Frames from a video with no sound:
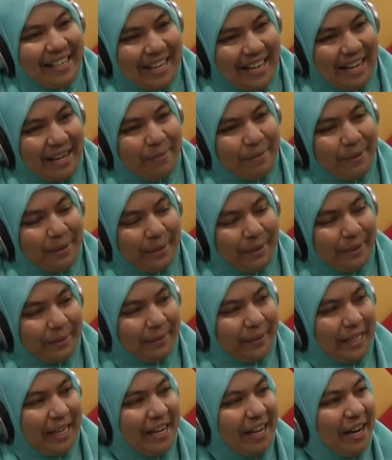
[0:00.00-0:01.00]

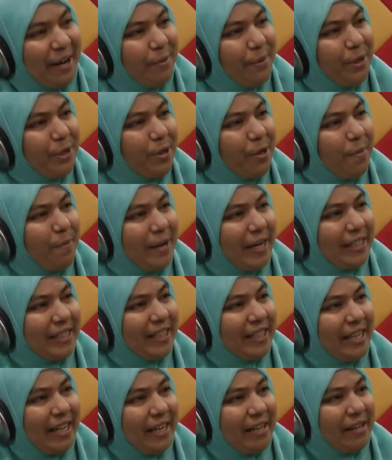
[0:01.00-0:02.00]
Absolutely. And I always go back
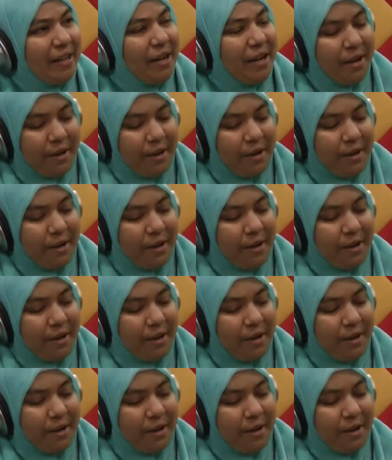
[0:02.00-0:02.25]
to that.